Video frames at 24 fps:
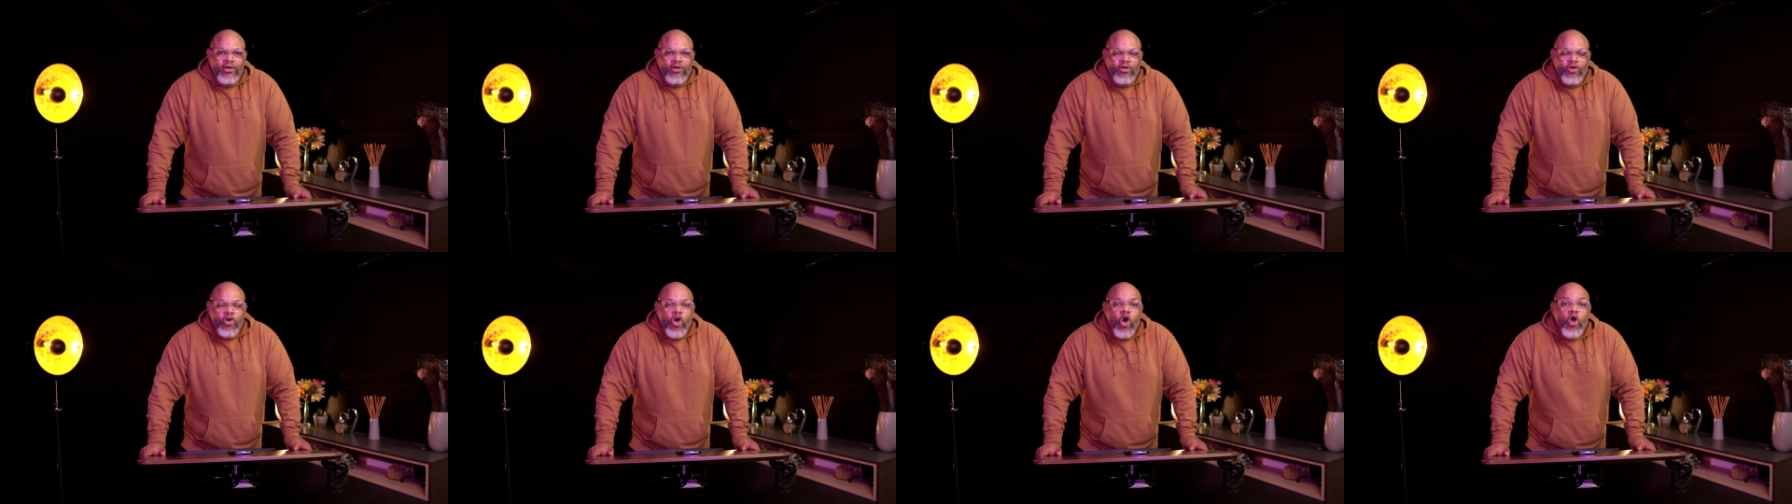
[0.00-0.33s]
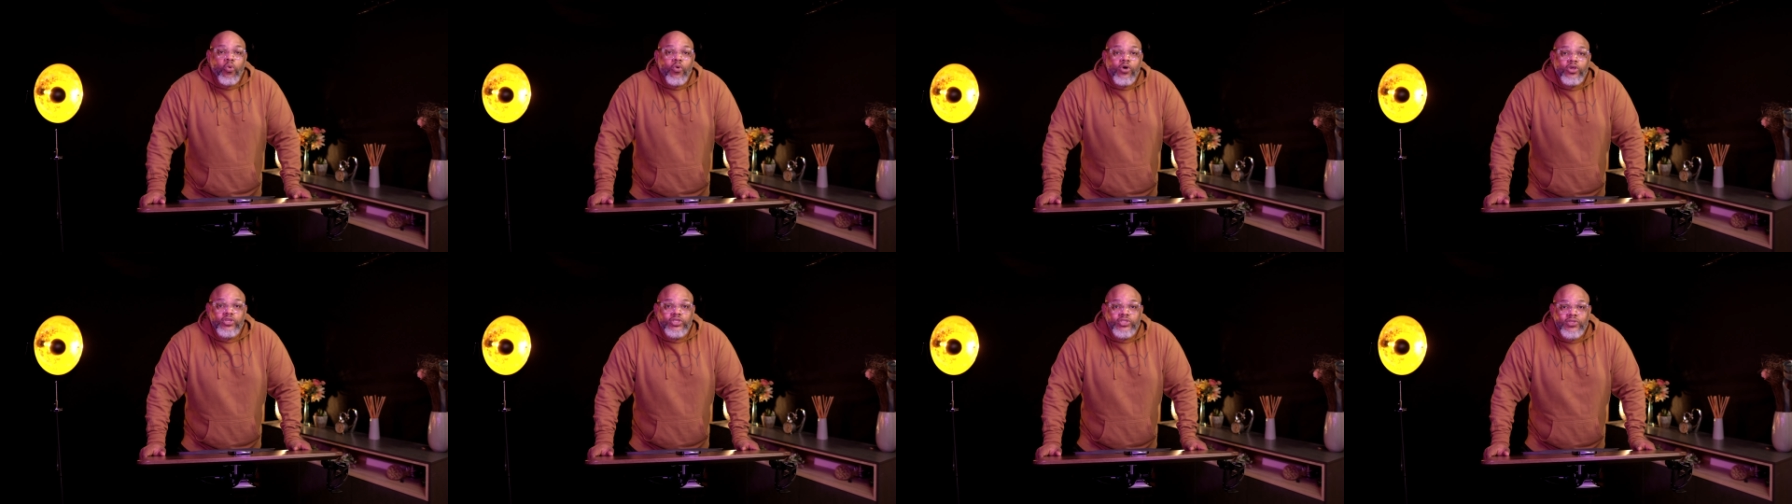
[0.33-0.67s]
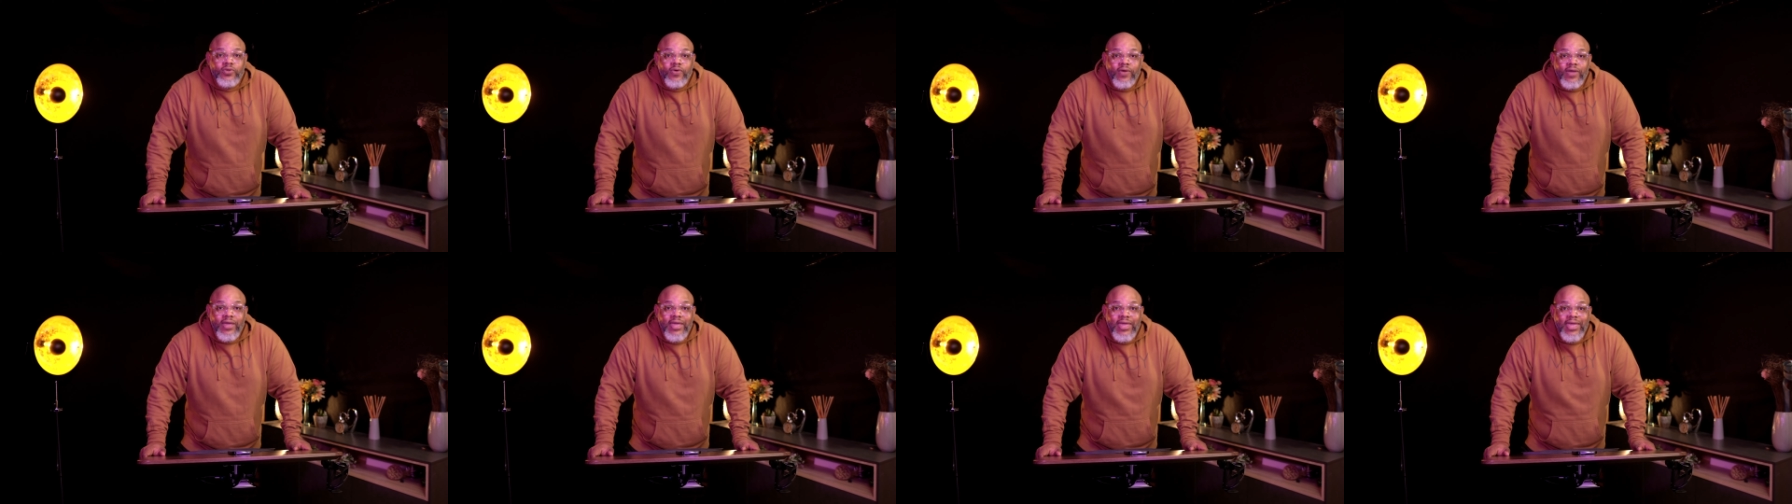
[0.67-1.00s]
God wants
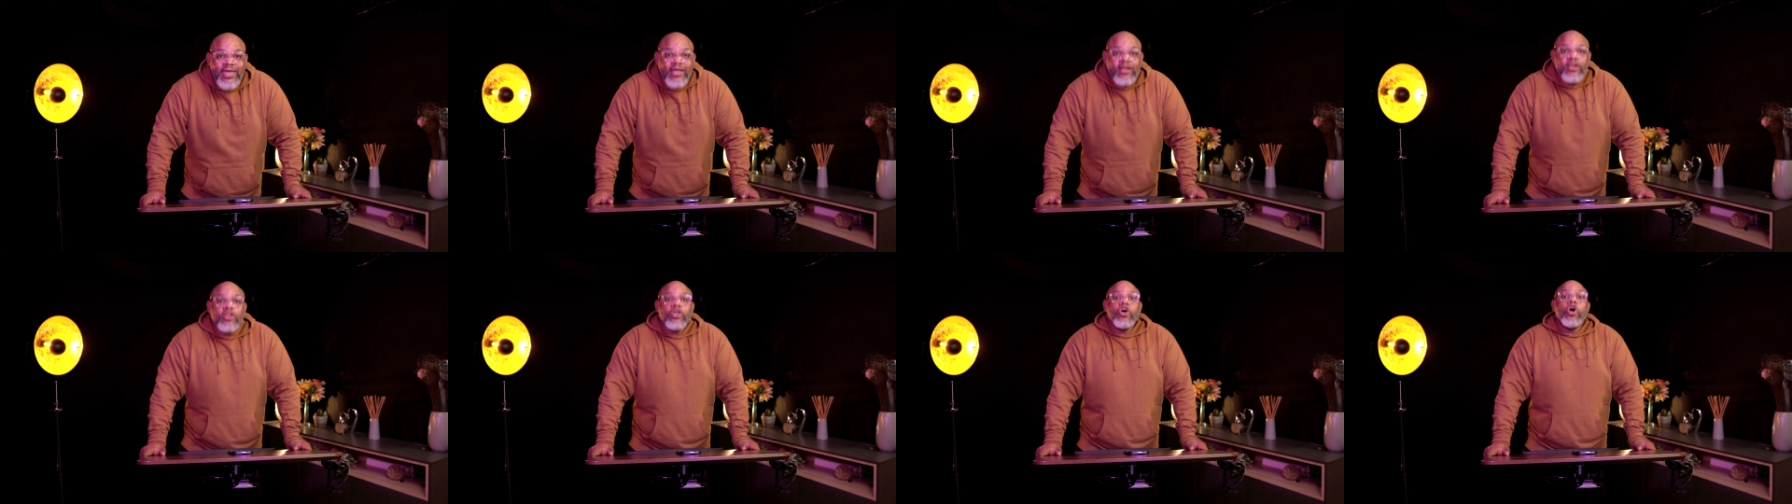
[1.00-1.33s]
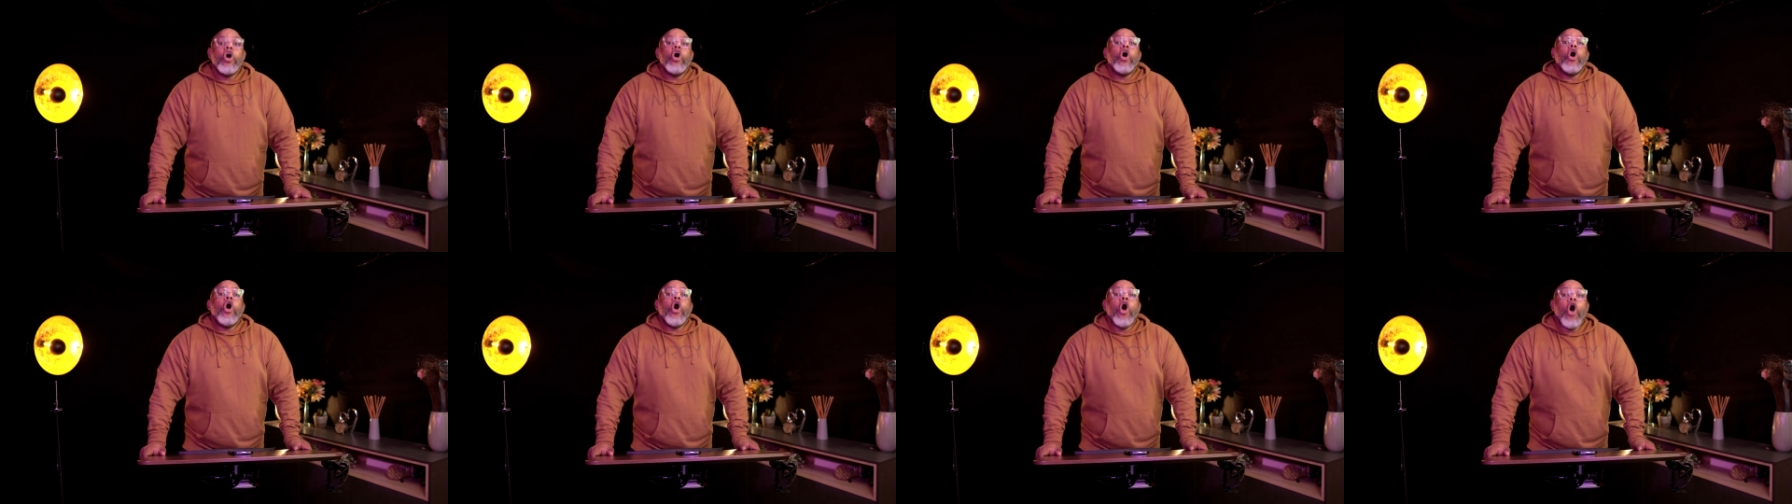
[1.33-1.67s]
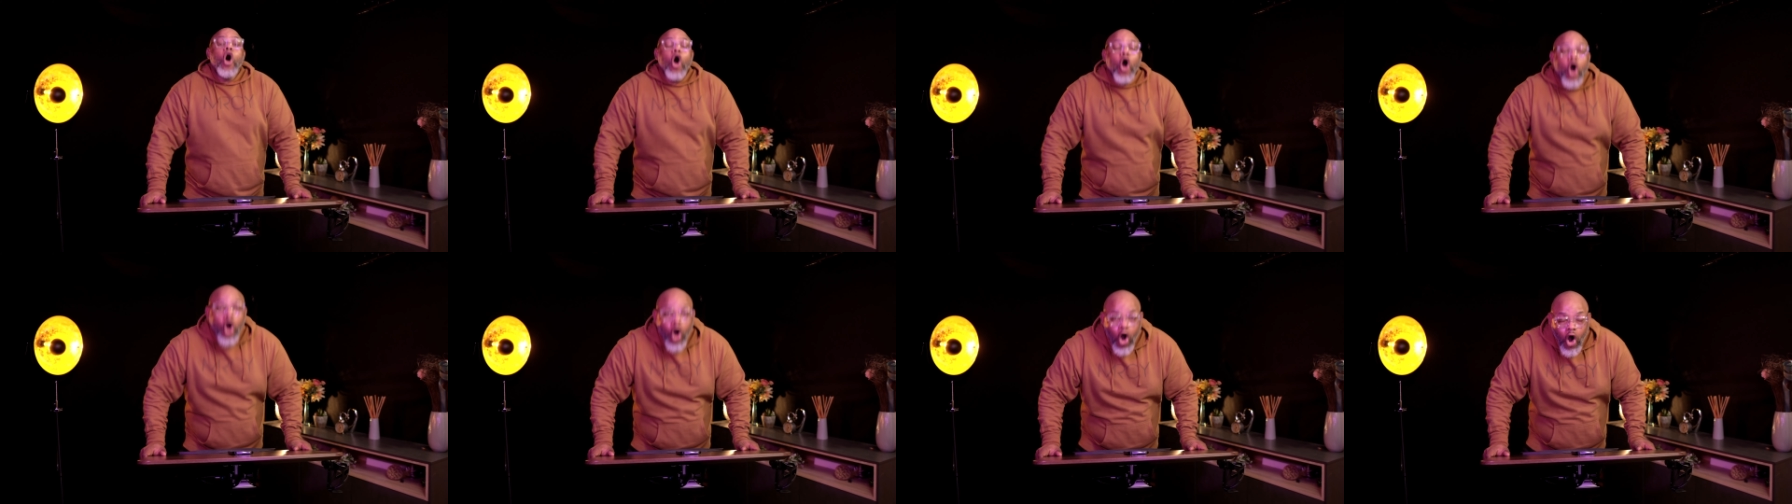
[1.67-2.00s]
to heal
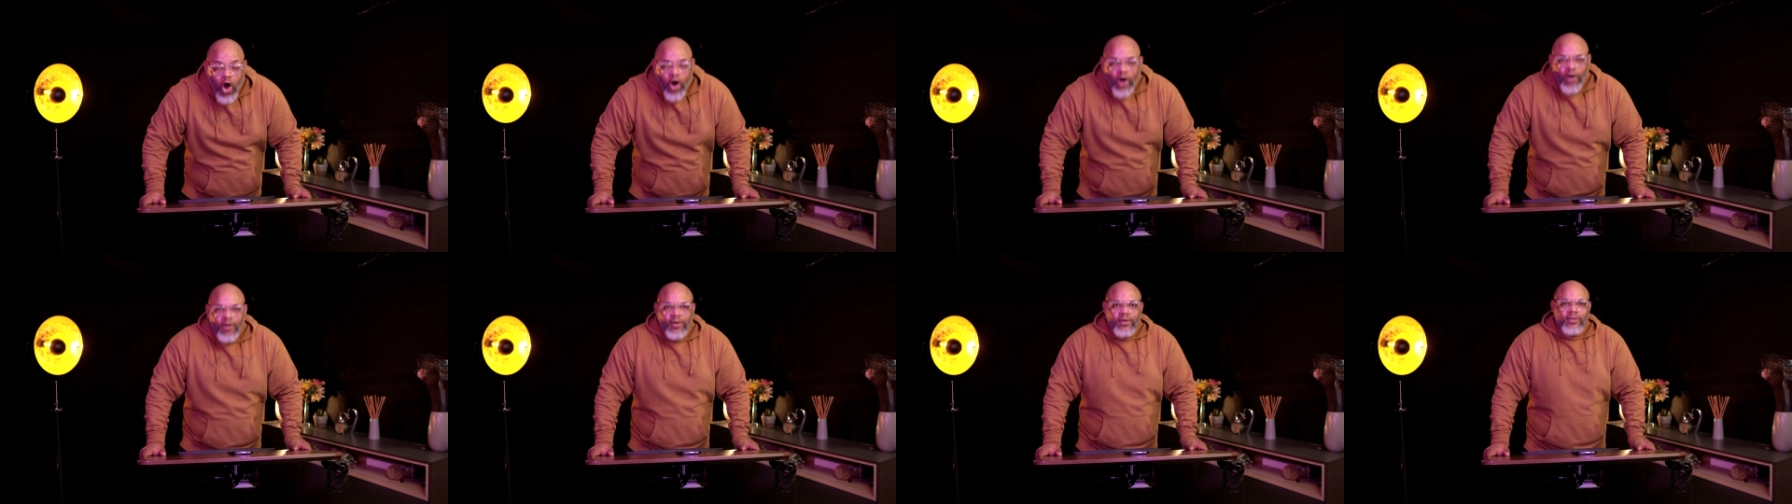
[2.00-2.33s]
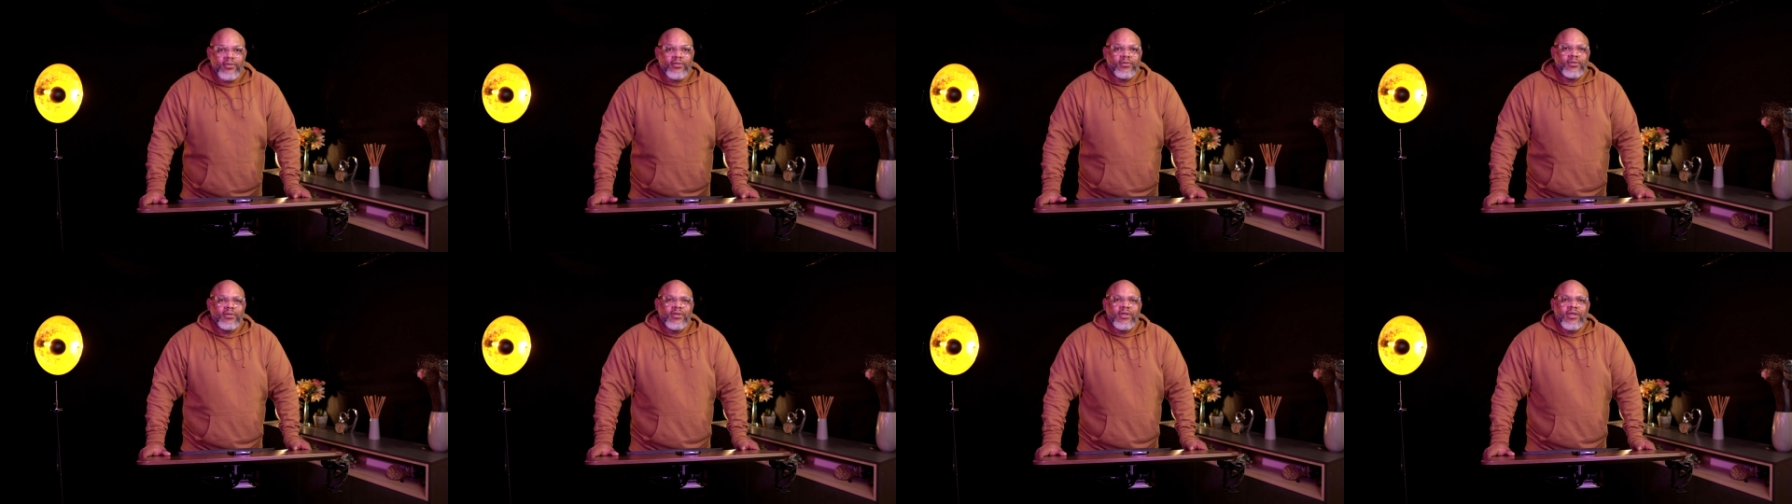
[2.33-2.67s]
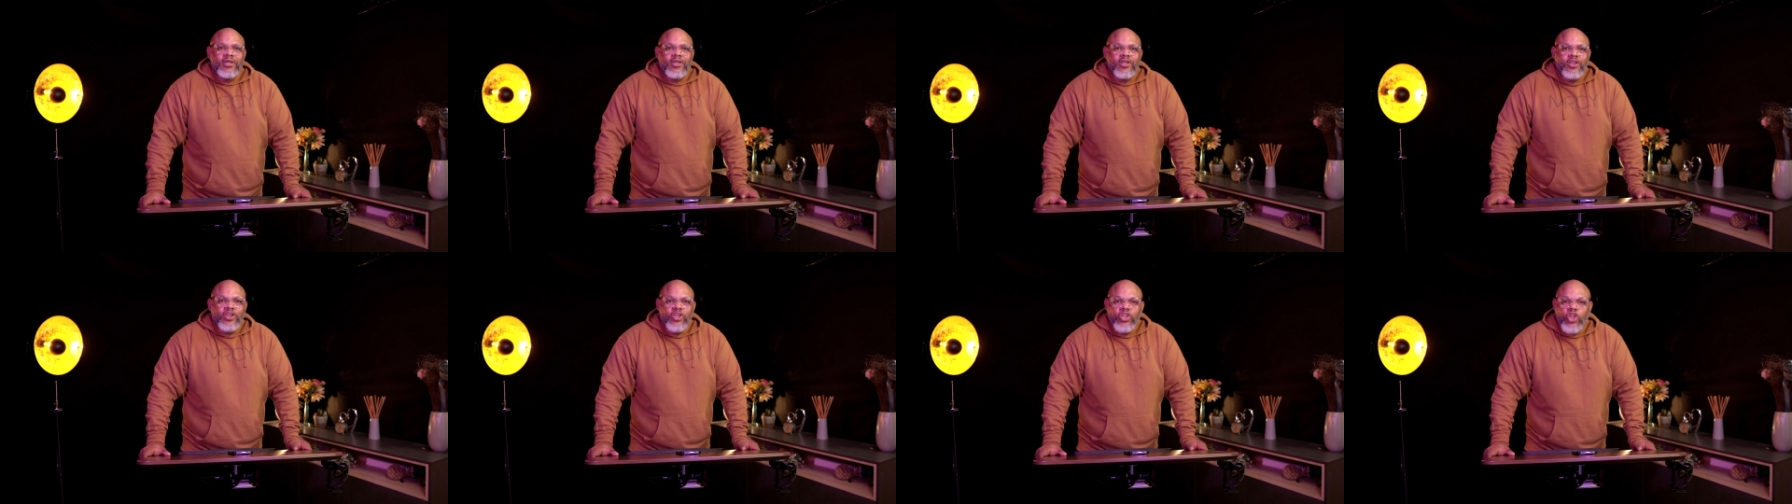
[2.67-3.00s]
all,
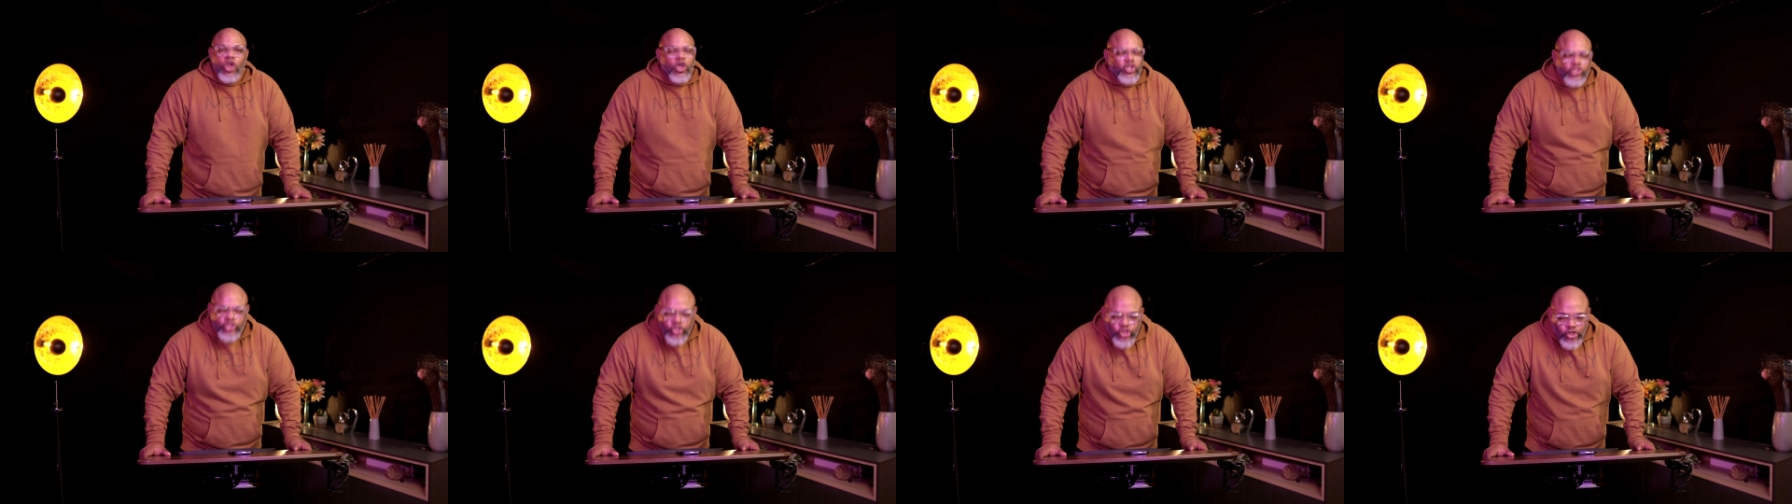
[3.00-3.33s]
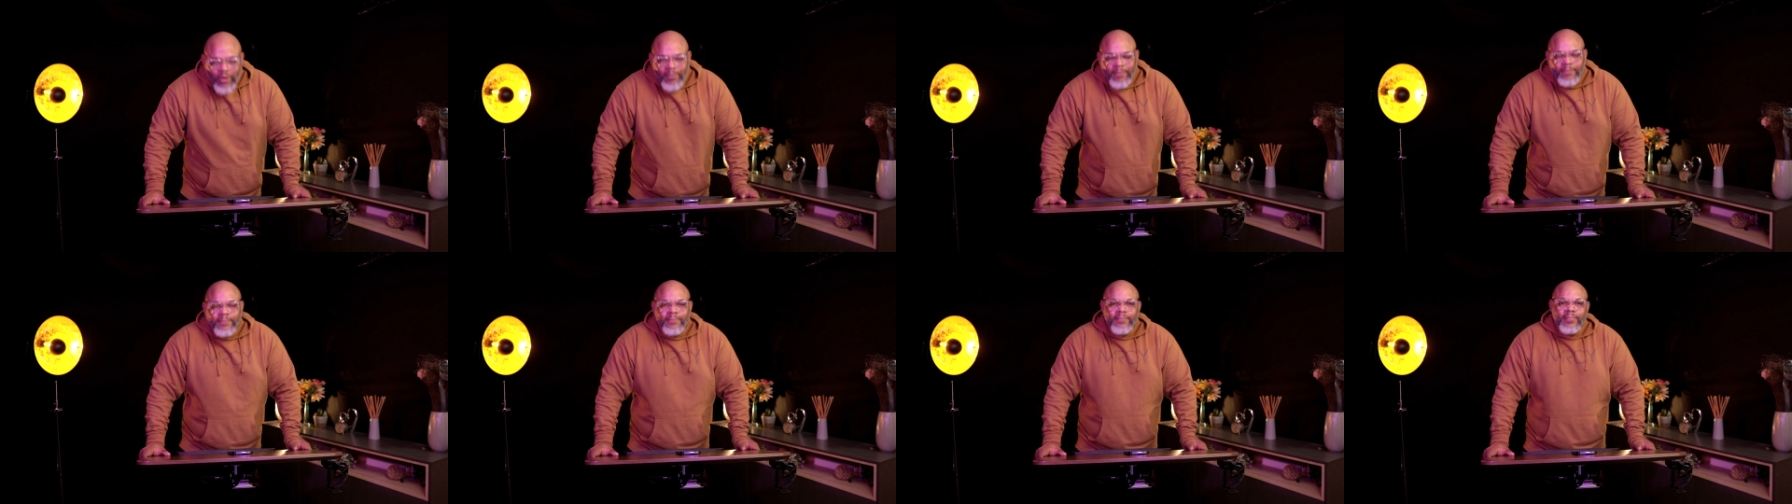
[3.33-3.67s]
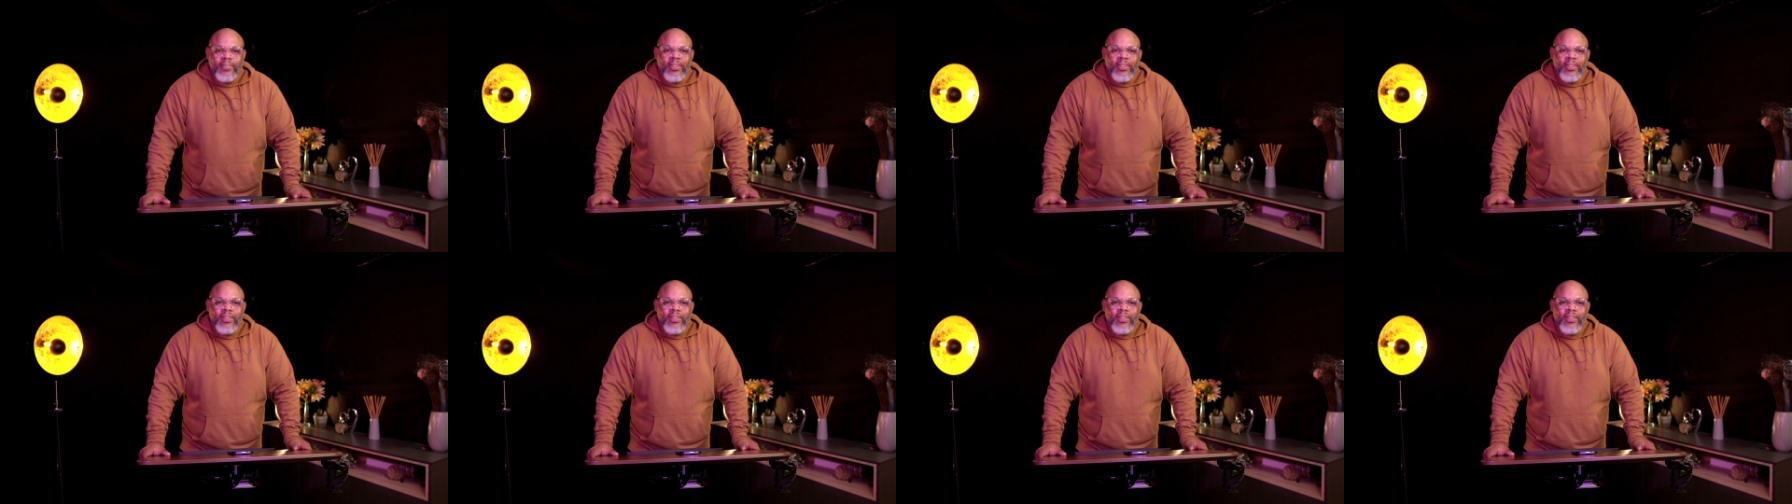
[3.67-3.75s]
not some.